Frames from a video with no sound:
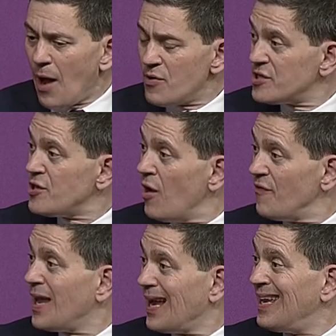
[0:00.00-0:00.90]
our
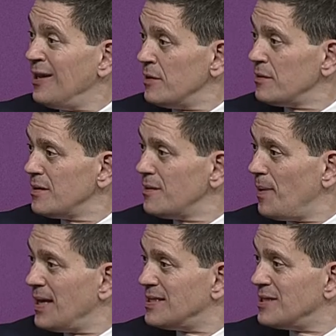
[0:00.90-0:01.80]
staff get killed in the
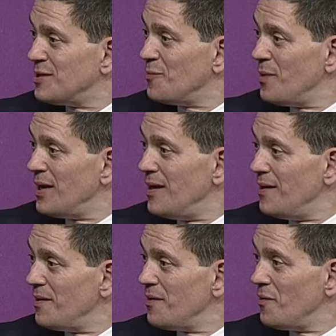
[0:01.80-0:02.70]
places that
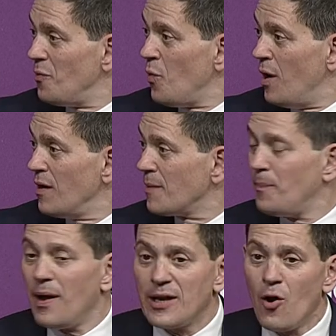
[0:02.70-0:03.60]
we
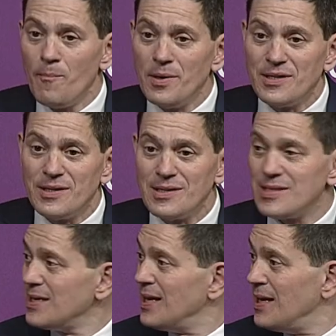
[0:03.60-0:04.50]
work by
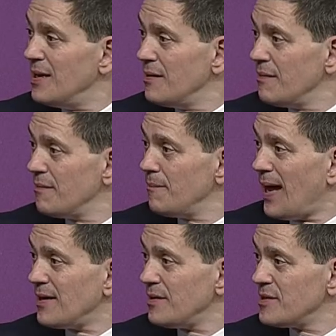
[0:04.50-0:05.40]
combatants in
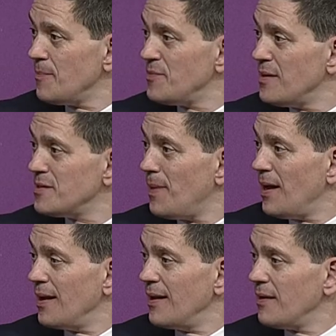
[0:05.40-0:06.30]
battle, sometimes
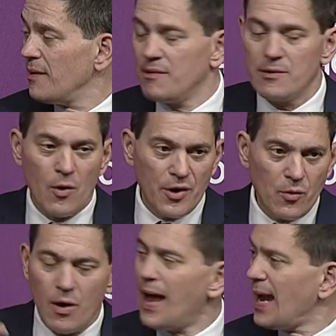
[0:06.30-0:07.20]
by quote
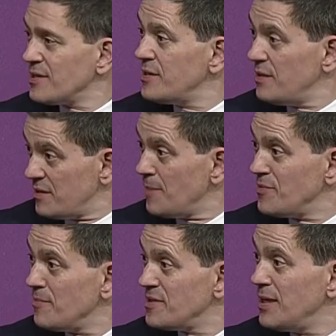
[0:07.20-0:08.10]
unquote accident,
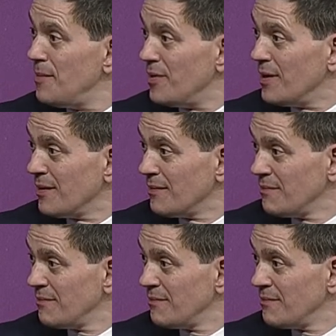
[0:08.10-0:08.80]
sometimes deliberately.